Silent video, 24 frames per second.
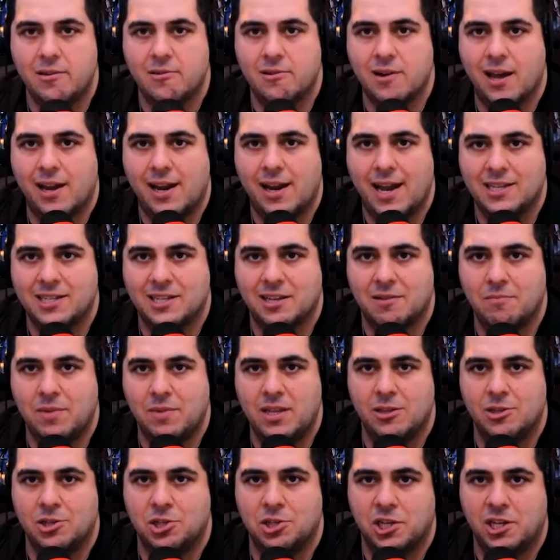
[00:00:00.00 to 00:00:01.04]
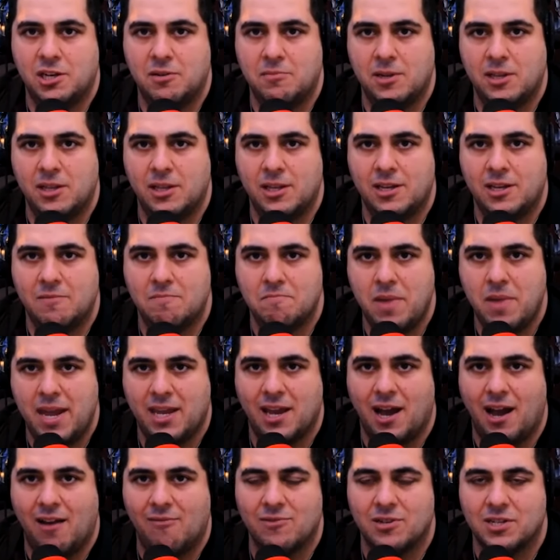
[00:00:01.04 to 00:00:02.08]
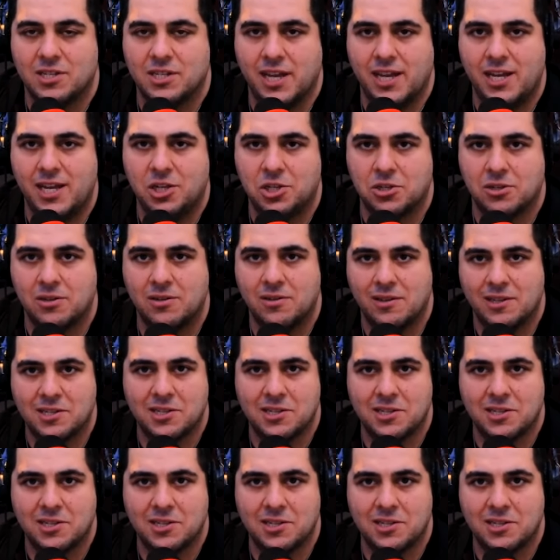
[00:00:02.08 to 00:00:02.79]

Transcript: You're not asking me legitimately to make conversation.